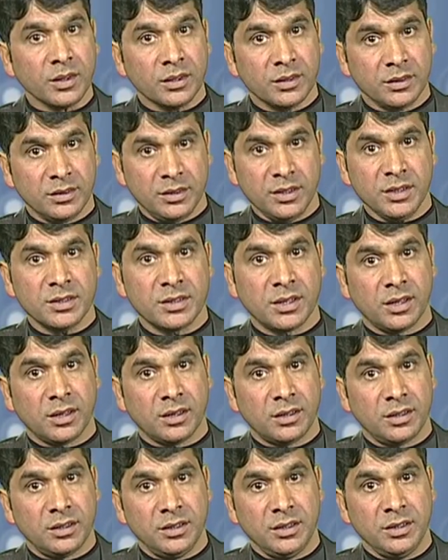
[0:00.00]
This
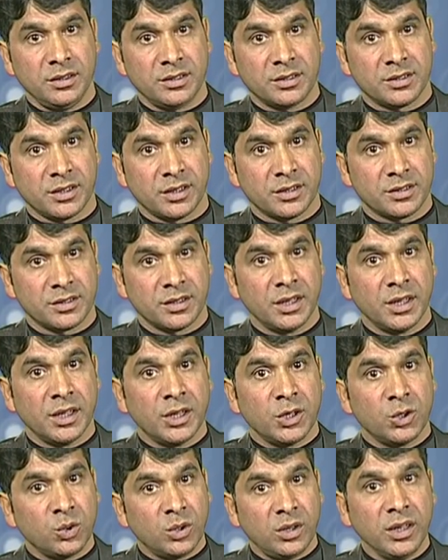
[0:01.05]
law leads us
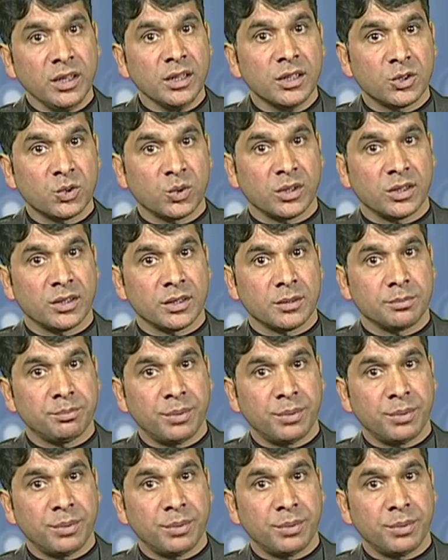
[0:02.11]
to link together